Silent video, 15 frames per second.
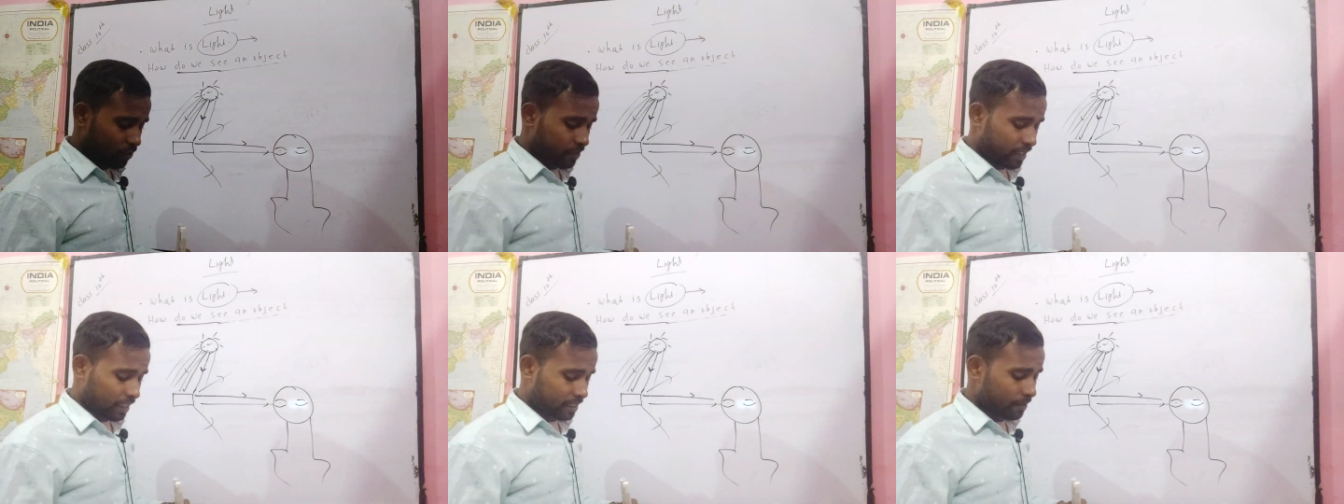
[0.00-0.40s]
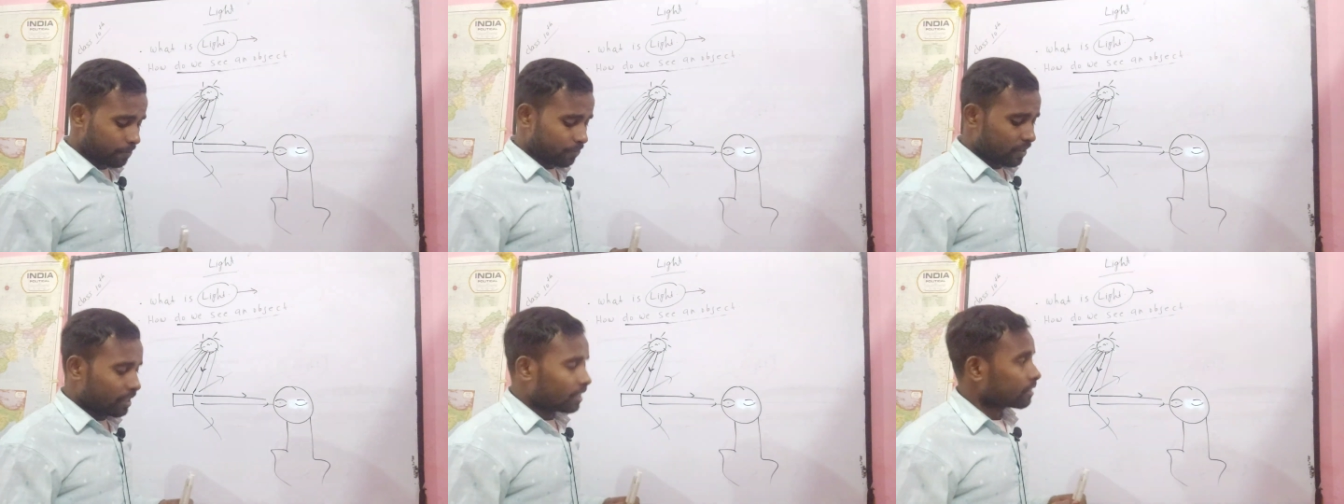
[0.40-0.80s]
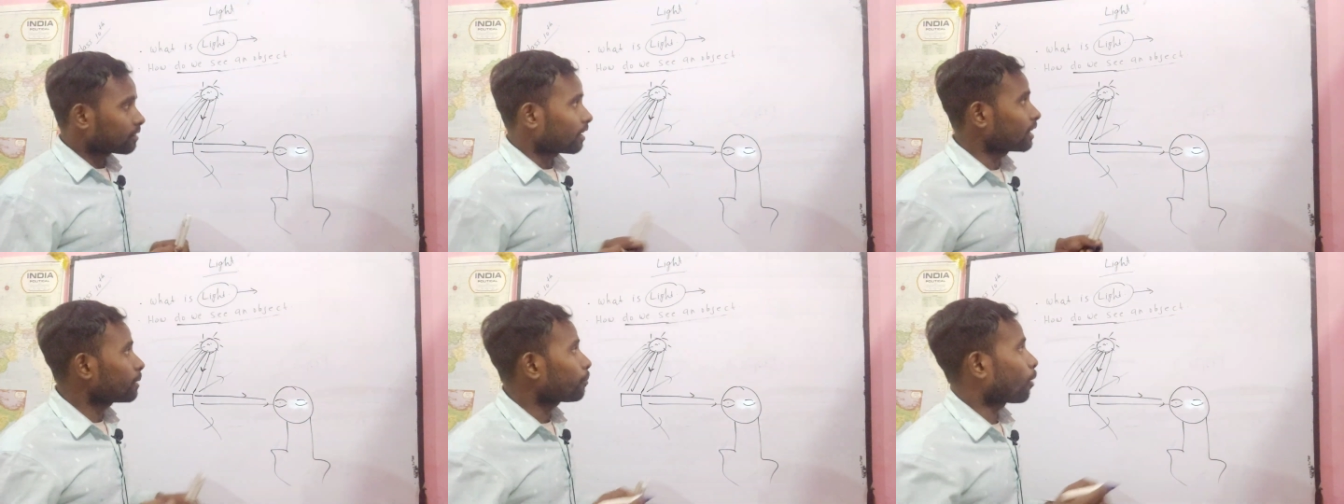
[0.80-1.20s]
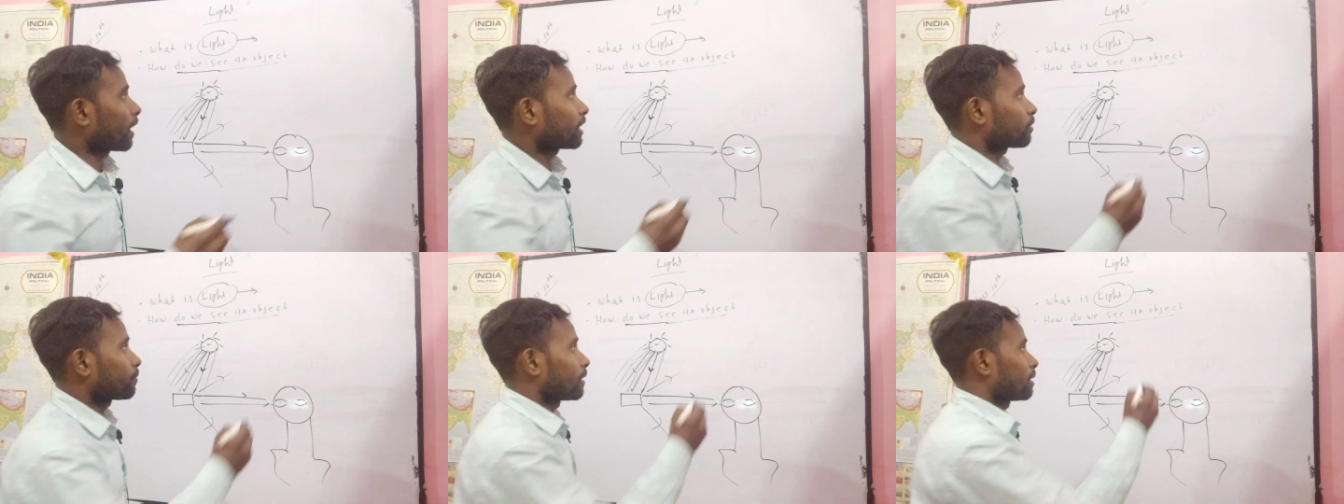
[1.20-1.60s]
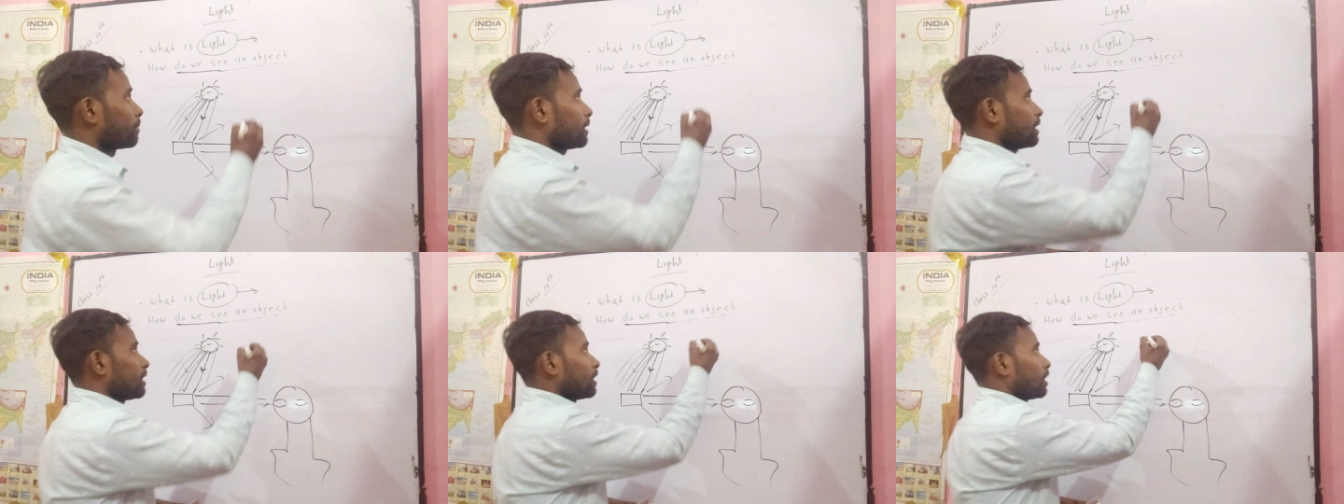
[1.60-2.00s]
object. Third point will
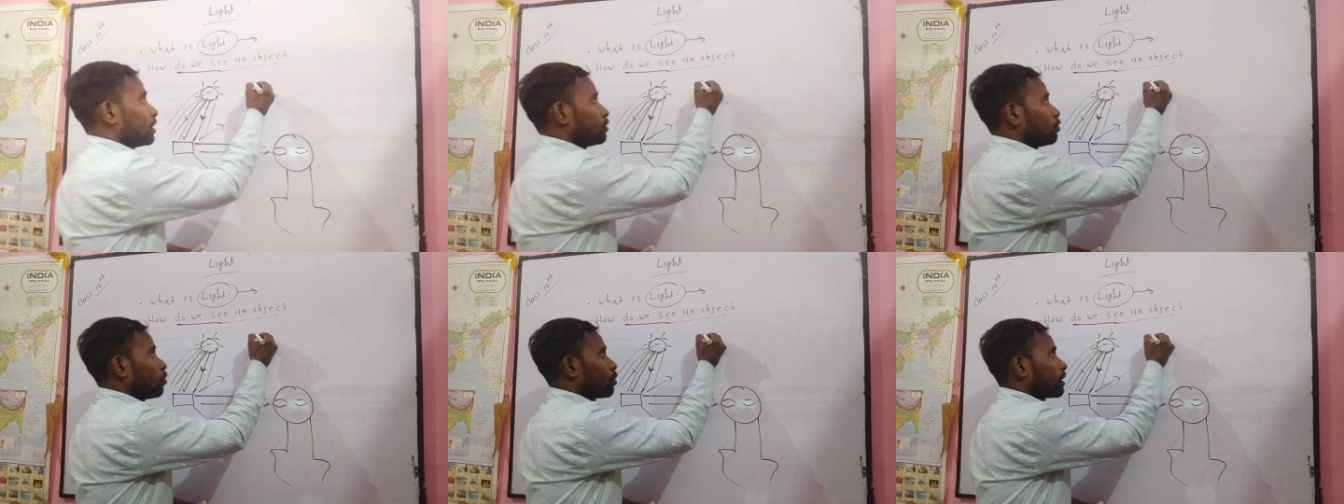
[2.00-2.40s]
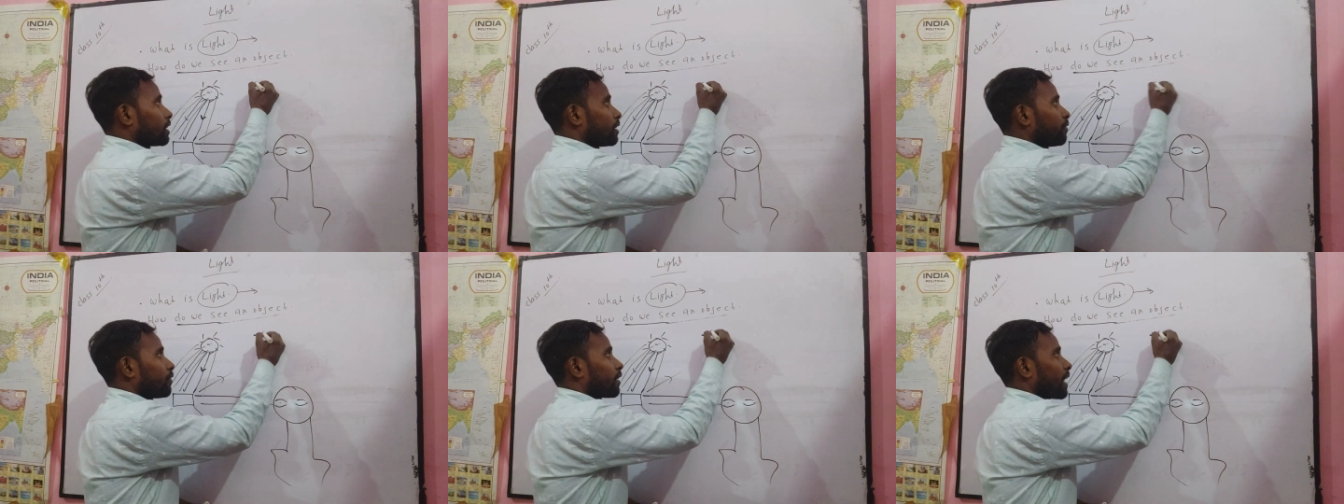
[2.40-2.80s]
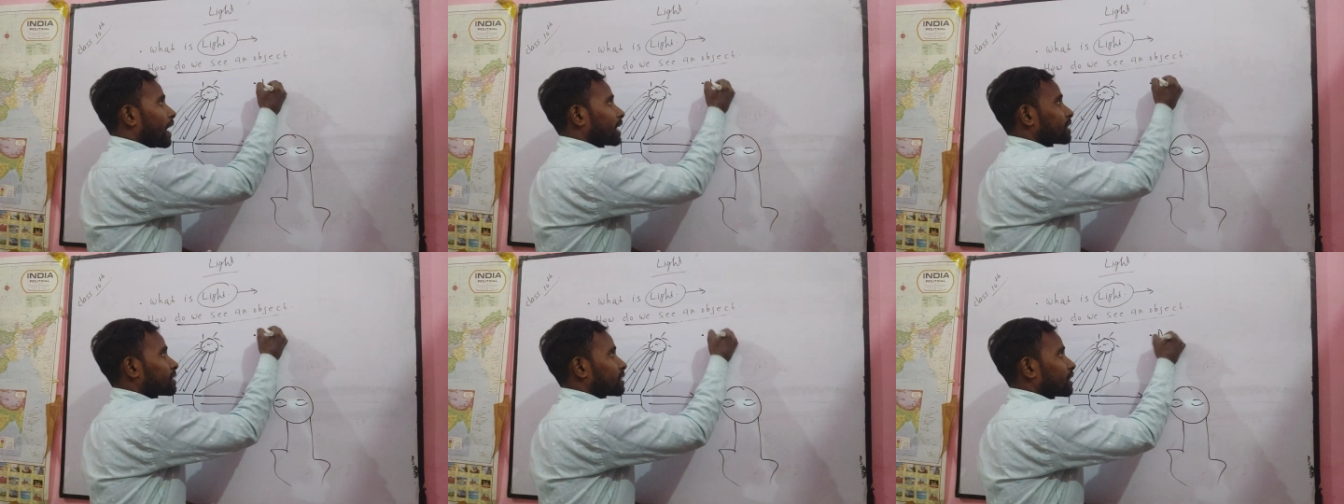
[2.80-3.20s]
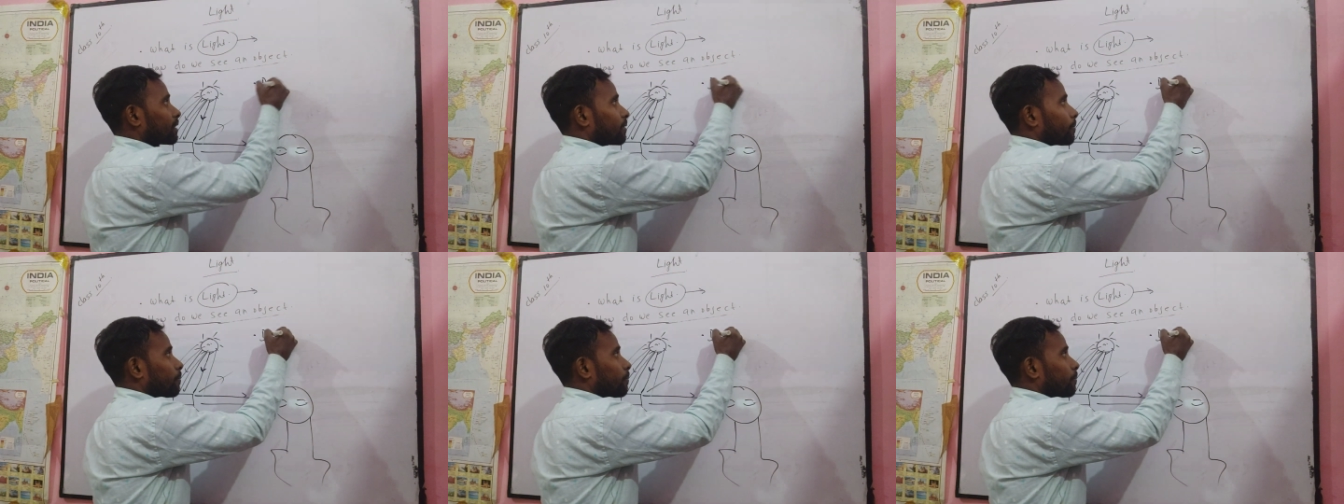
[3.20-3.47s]
be your diffraction.